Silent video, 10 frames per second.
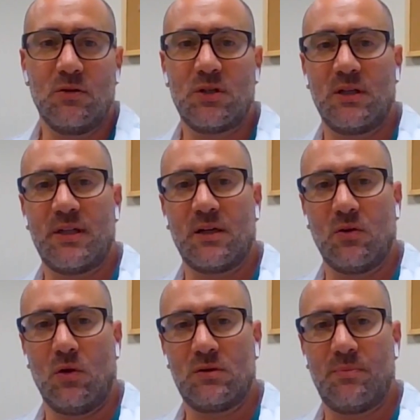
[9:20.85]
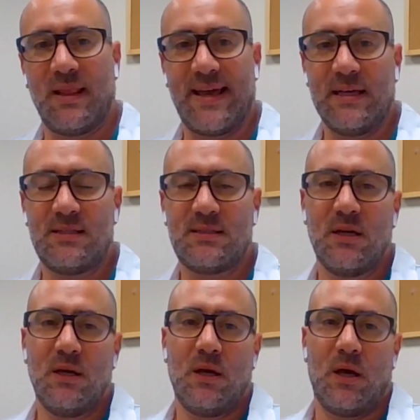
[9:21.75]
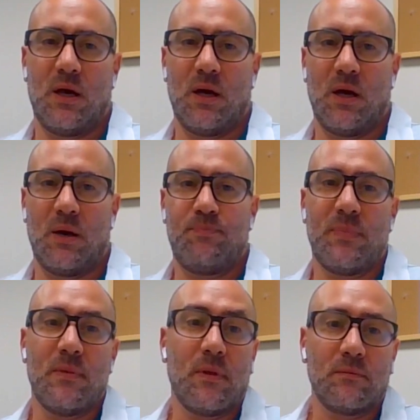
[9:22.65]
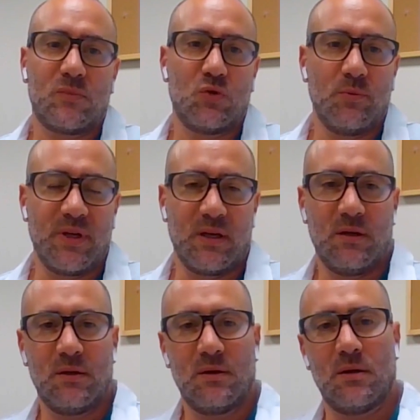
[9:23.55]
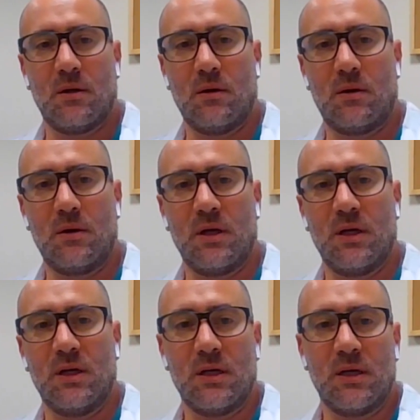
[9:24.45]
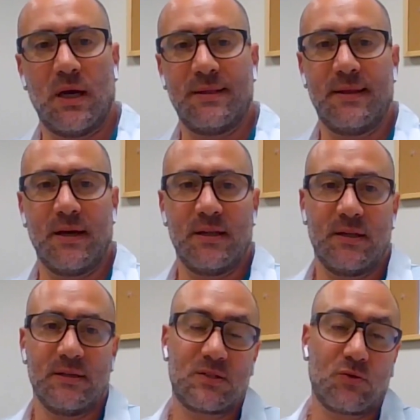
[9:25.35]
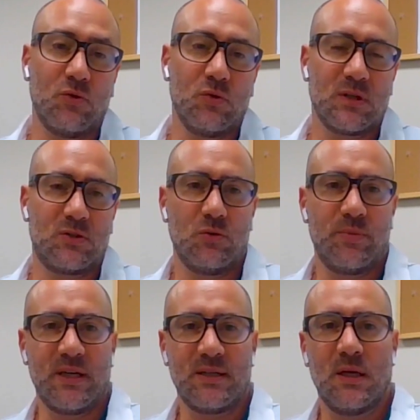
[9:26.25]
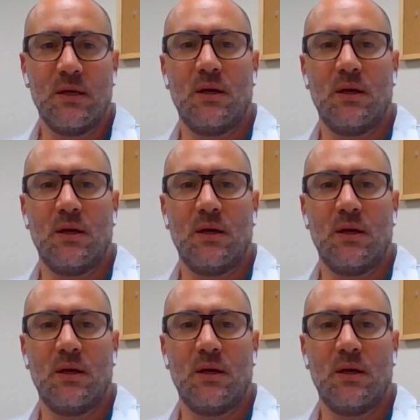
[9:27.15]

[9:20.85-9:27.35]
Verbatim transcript: Usually the adult plates uh, too big or uh, and, the, and the screws are too big.